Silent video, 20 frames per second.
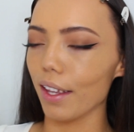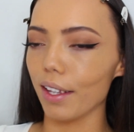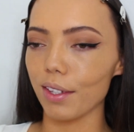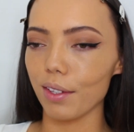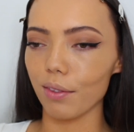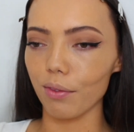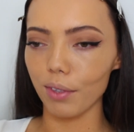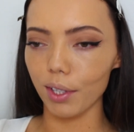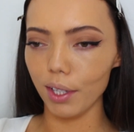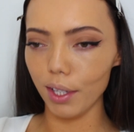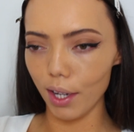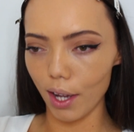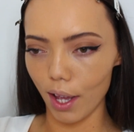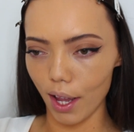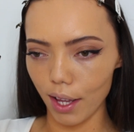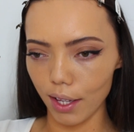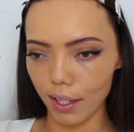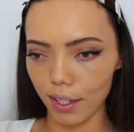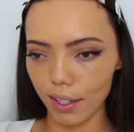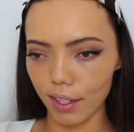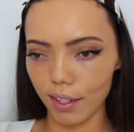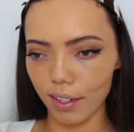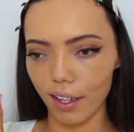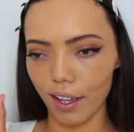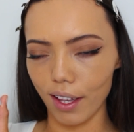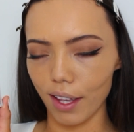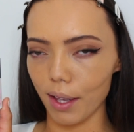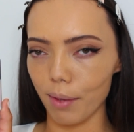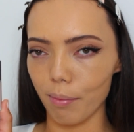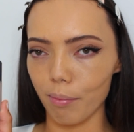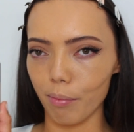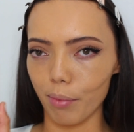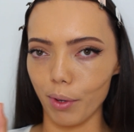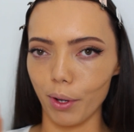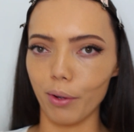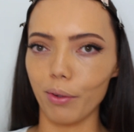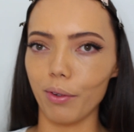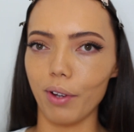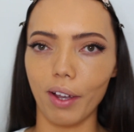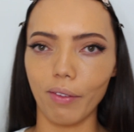It's a really nice bottle.